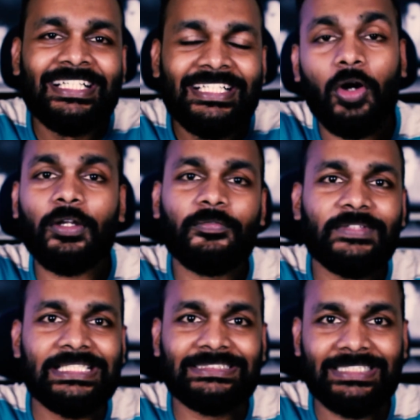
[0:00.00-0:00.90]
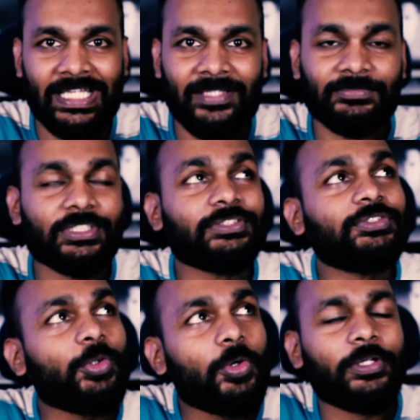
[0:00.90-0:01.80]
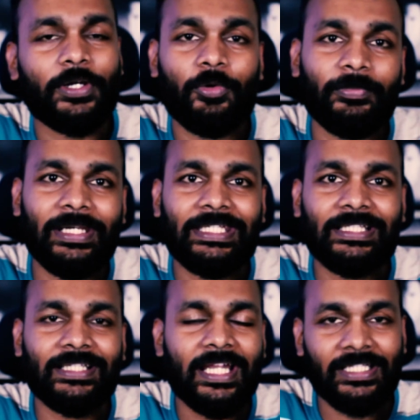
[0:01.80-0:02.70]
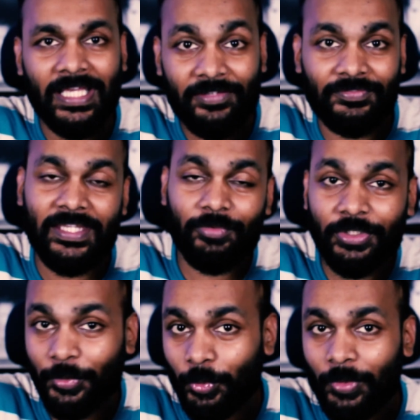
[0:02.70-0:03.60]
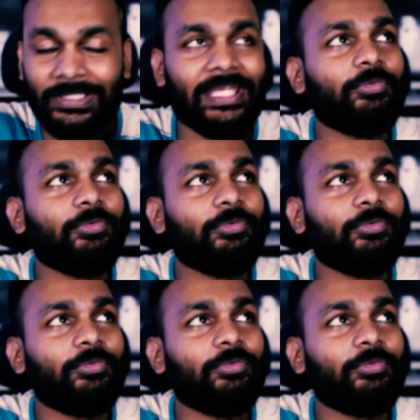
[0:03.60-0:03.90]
All of these claims are so groundbreaking that if they were true,